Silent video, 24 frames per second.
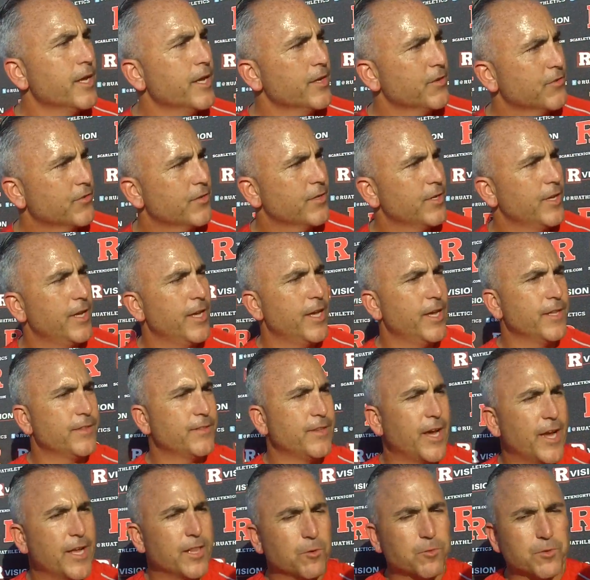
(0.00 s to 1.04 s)
he something? Is.
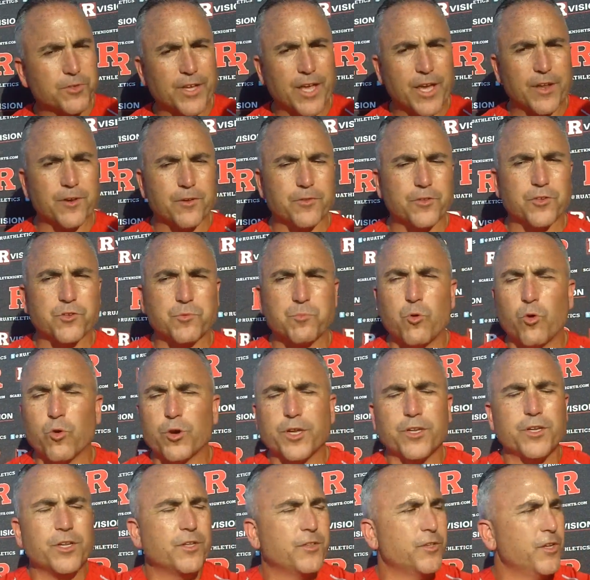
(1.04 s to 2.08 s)
And Tyler was out here this
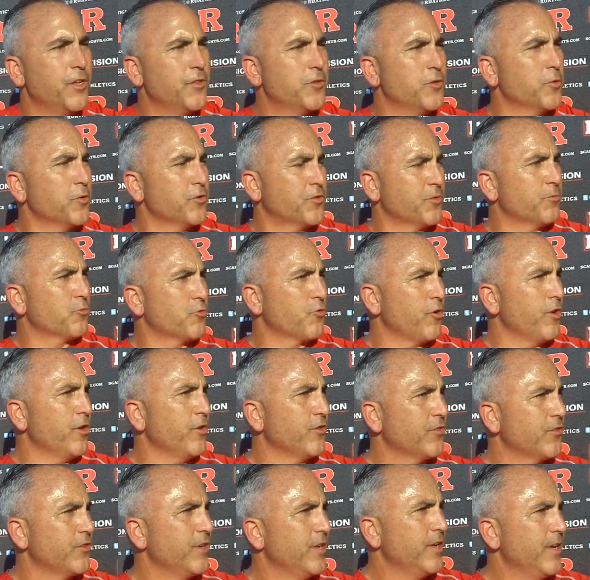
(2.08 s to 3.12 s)
morning doing some
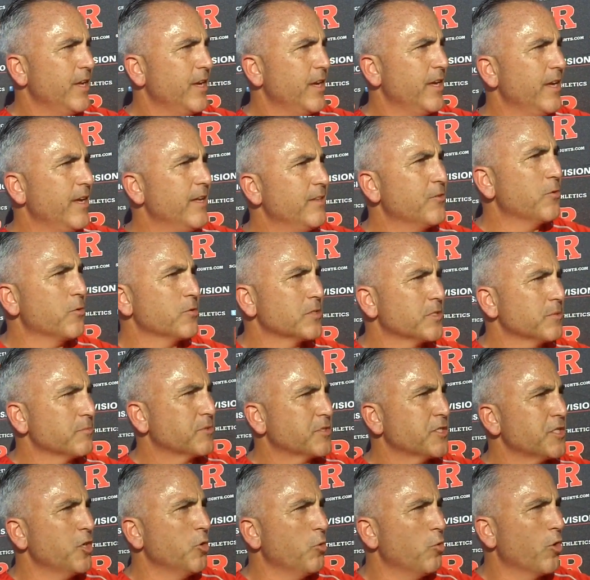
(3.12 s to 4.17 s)
drills and doing
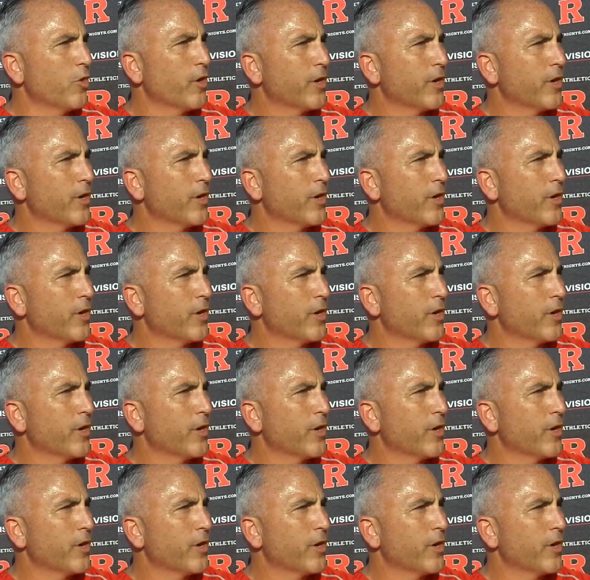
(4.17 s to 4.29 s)
some skill